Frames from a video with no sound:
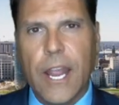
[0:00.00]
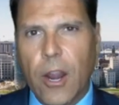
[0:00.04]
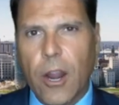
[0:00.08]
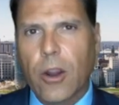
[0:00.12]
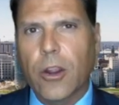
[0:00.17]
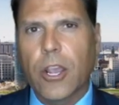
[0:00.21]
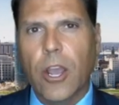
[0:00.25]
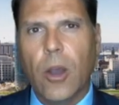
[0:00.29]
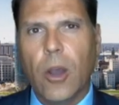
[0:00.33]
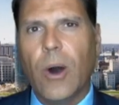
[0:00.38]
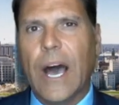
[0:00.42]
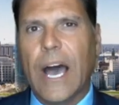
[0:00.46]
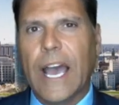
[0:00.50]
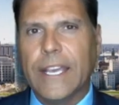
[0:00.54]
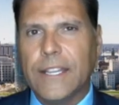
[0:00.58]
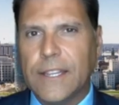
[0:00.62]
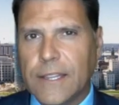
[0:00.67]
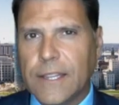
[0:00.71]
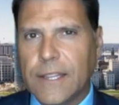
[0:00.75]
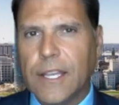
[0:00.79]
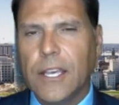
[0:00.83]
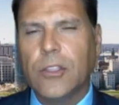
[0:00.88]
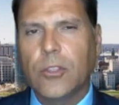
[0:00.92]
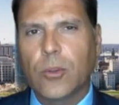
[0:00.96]
Ergo, I
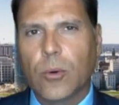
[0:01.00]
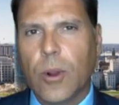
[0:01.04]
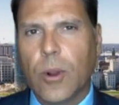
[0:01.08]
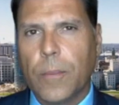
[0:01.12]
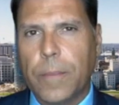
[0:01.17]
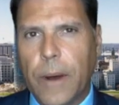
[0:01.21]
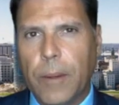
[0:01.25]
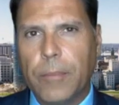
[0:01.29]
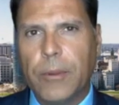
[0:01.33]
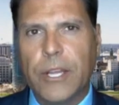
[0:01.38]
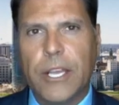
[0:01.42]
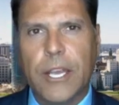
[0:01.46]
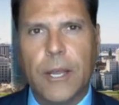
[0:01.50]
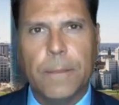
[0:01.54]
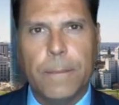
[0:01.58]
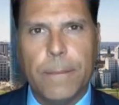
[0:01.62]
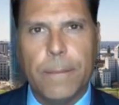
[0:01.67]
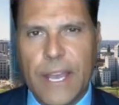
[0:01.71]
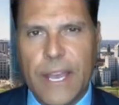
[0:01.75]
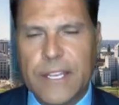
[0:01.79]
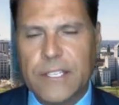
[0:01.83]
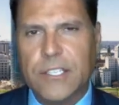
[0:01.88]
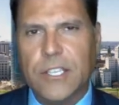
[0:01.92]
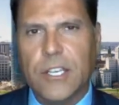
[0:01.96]
think the Republican
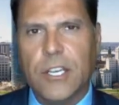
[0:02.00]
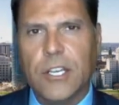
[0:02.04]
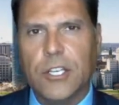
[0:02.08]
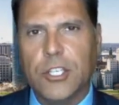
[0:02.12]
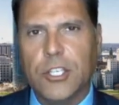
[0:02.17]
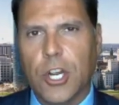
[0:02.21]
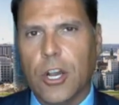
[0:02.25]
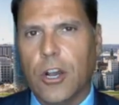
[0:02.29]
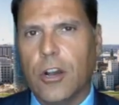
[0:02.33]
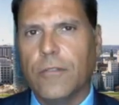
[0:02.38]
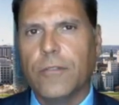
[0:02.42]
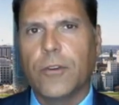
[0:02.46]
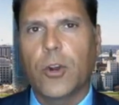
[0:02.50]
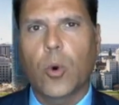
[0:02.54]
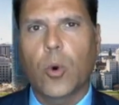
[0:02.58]
message of